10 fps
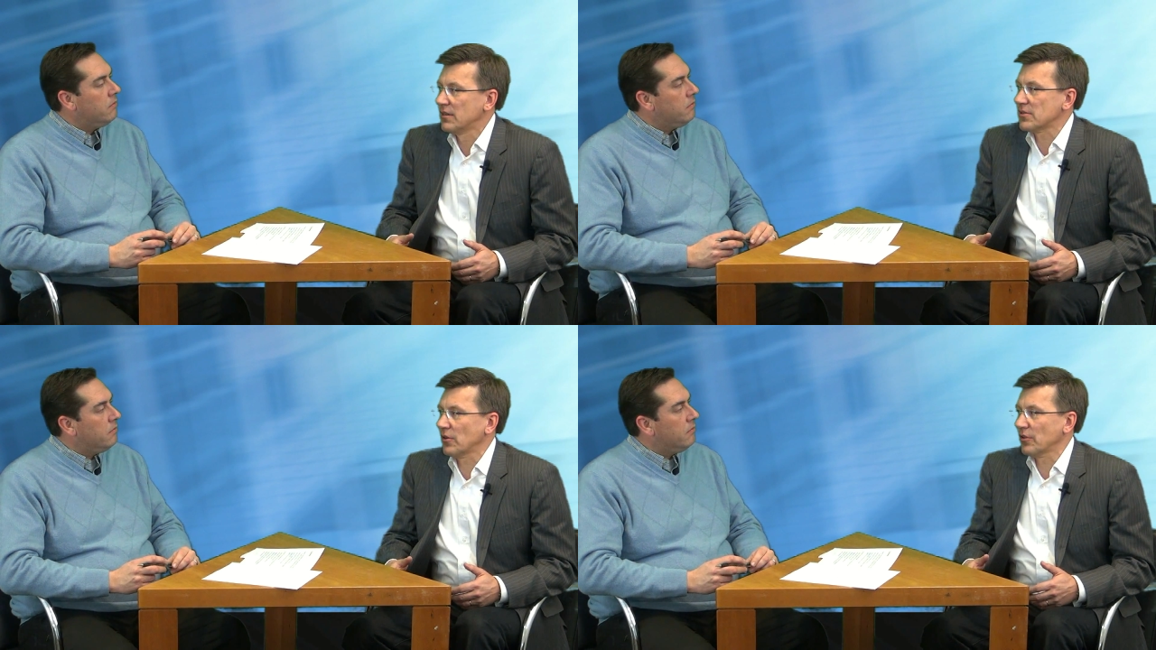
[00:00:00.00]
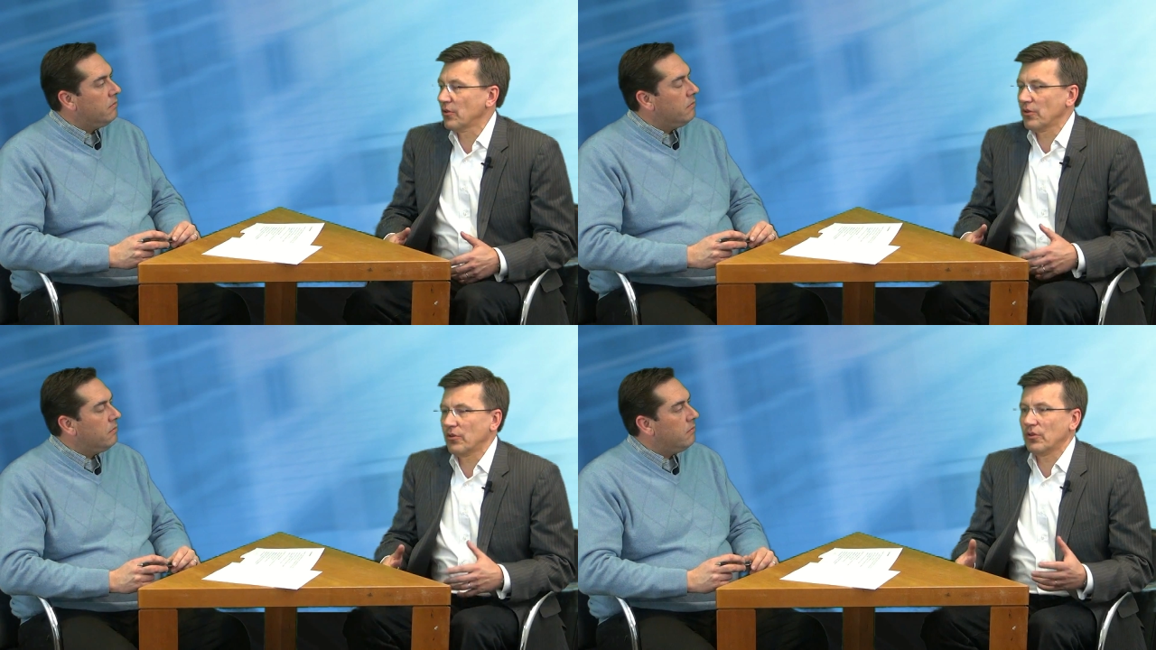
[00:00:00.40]
Speaker 1: So
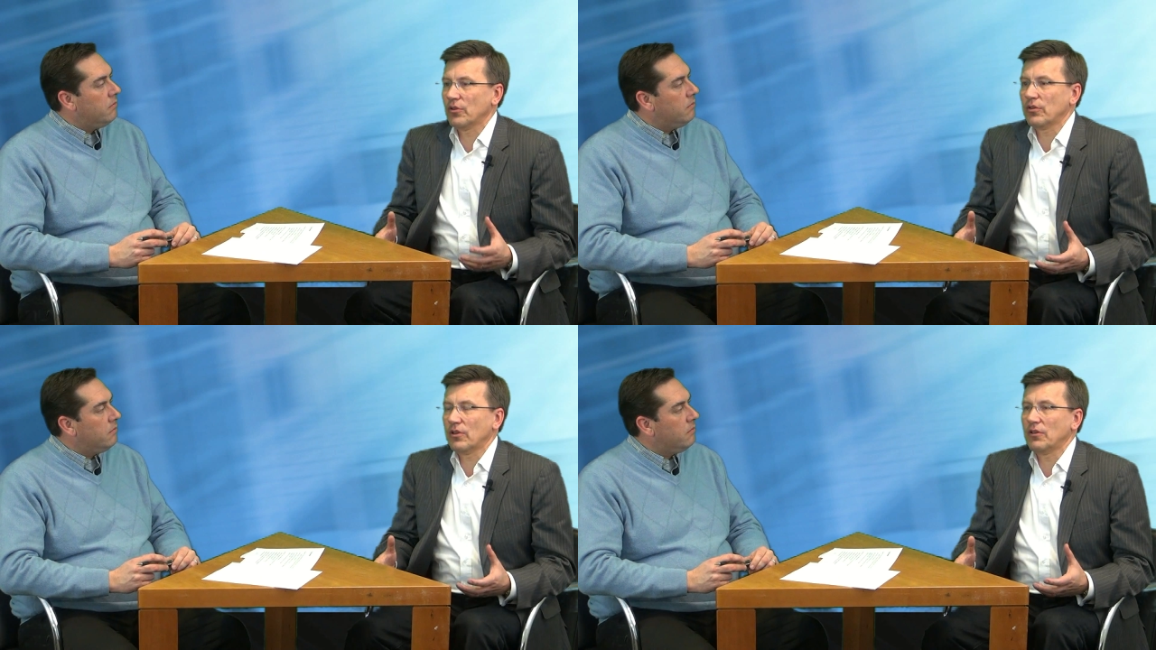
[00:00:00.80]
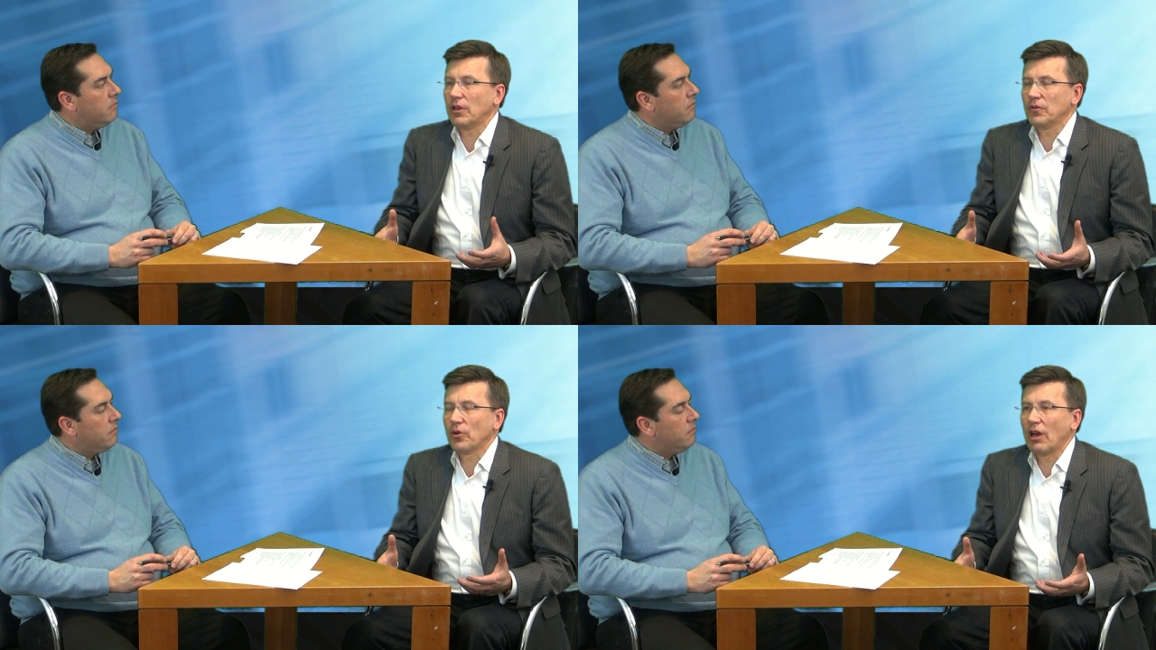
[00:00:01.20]
you, you, you,
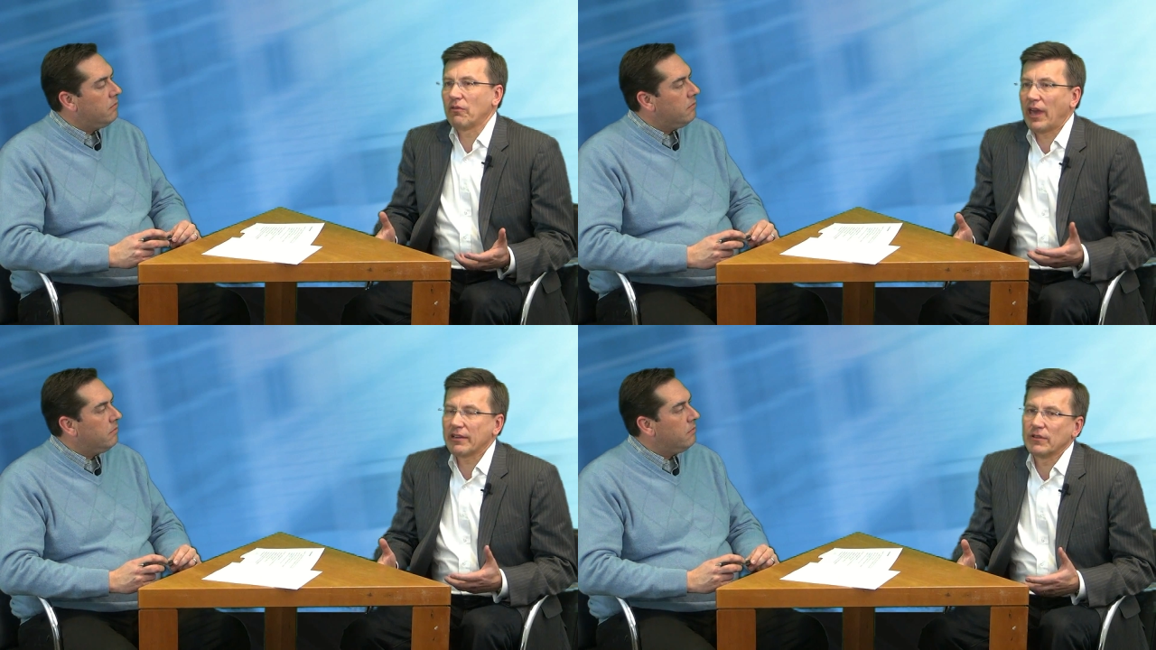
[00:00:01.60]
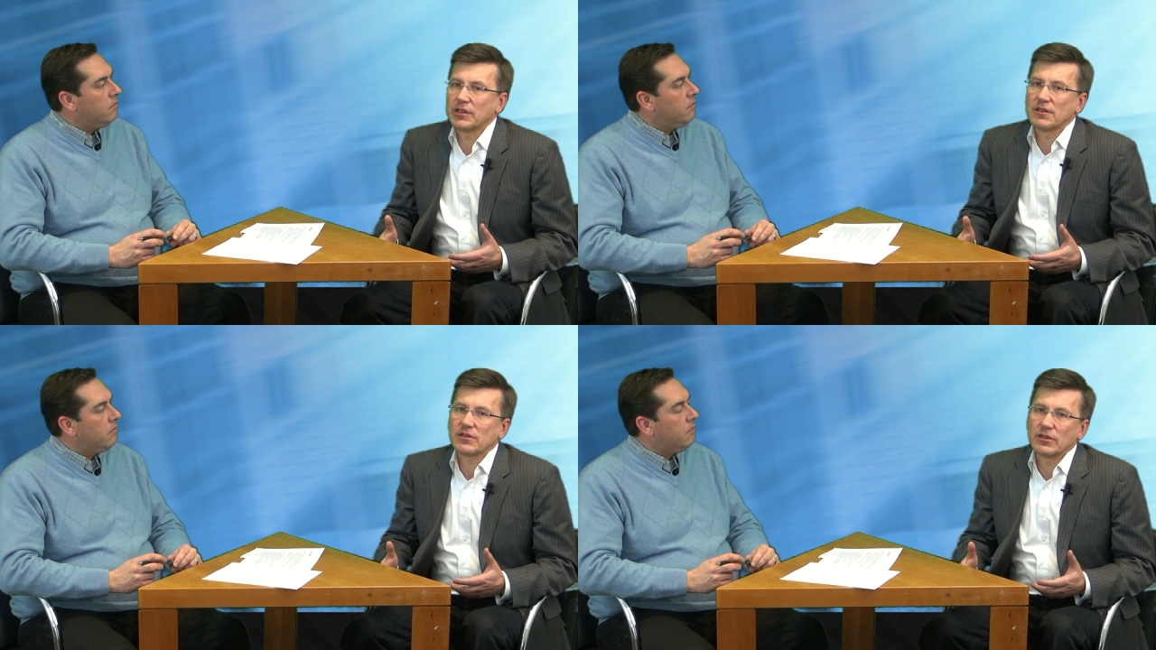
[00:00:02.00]
if you have
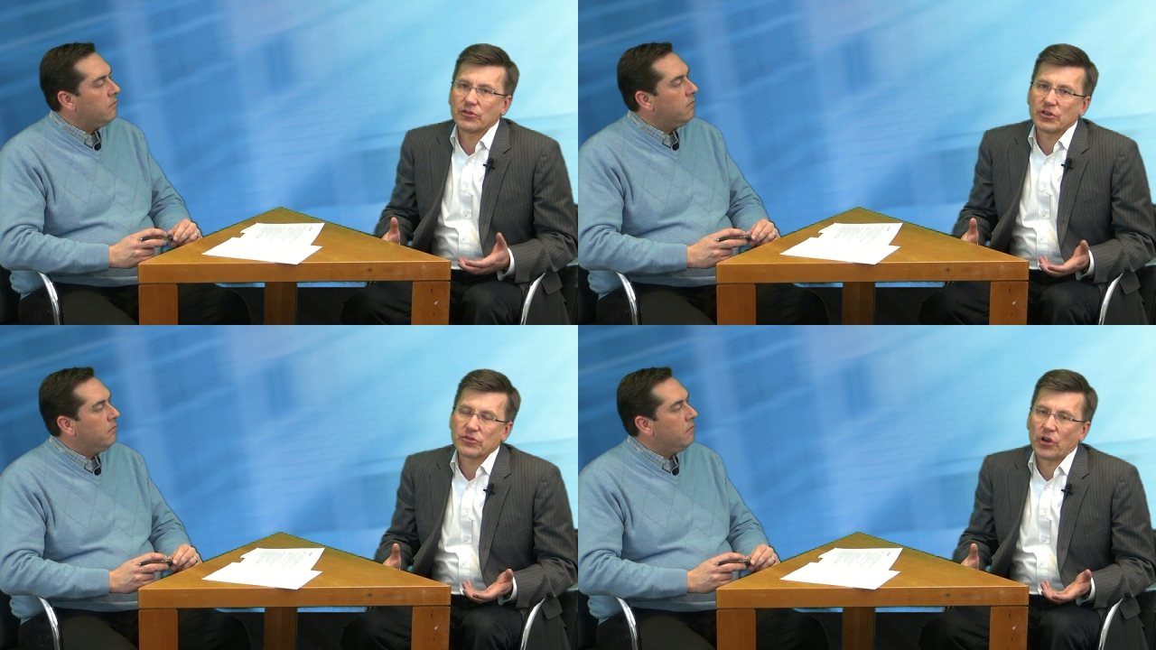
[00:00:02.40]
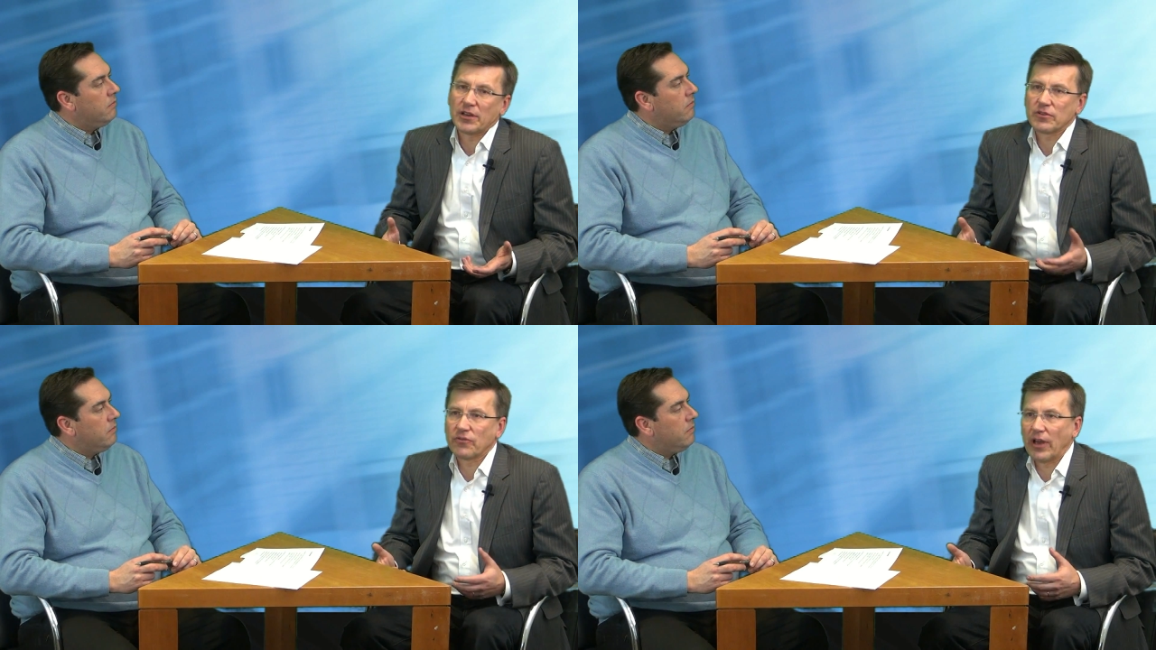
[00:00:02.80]
equities, interest
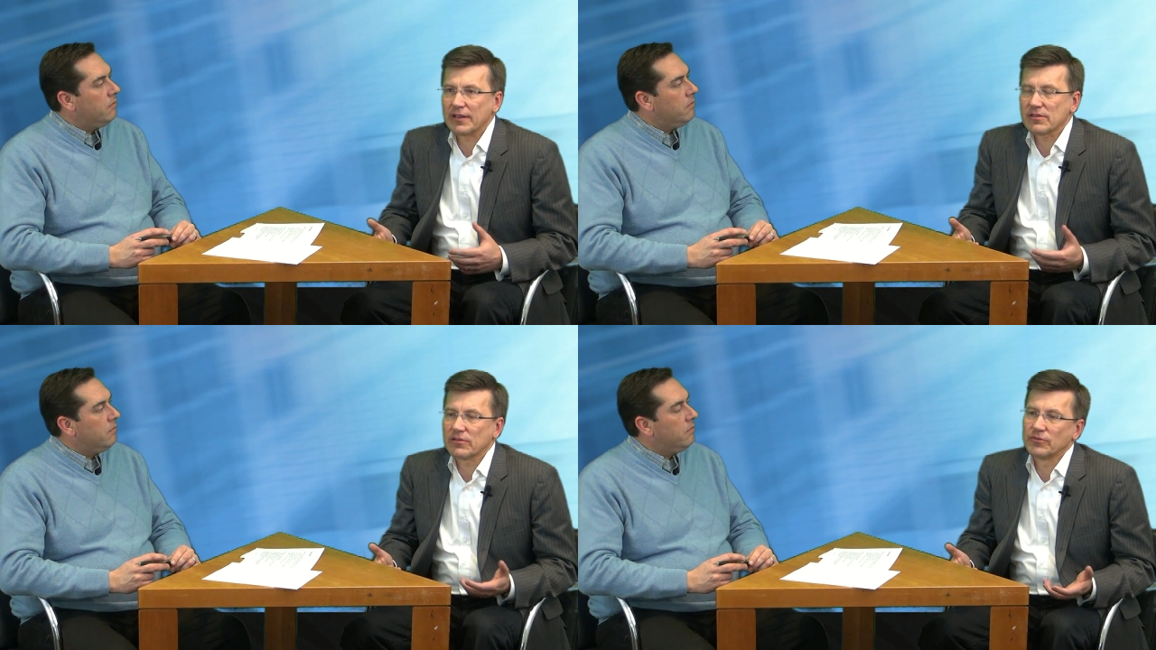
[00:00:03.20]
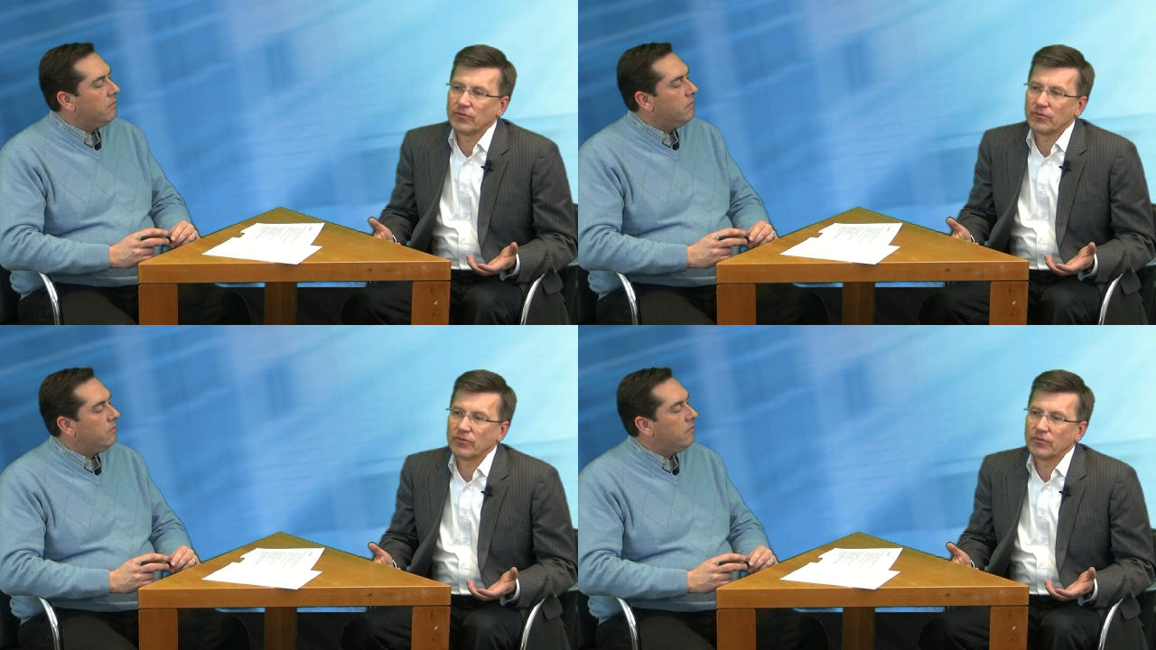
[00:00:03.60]
rates, effects,